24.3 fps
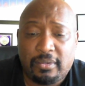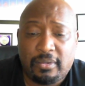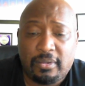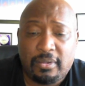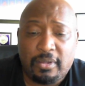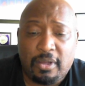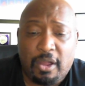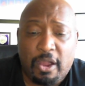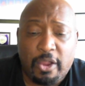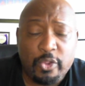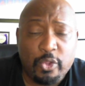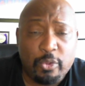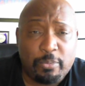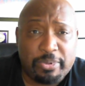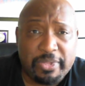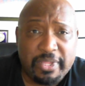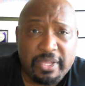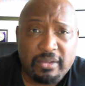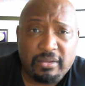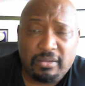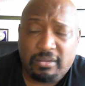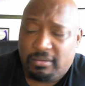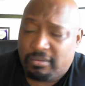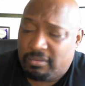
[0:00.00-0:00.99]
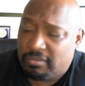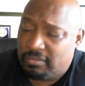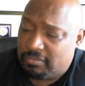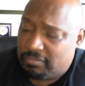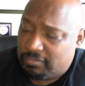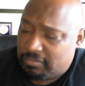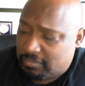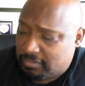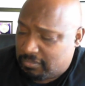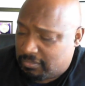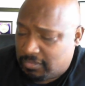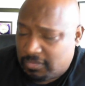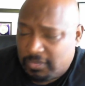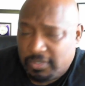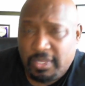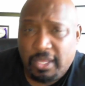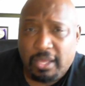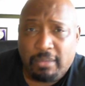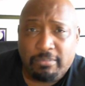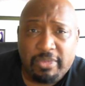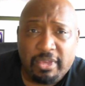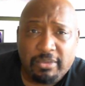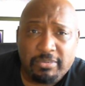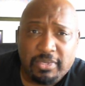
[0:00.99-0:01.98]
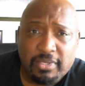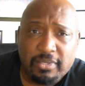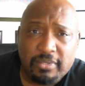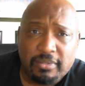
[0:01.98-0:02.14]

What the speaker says: Are you a player? Yeah, baby.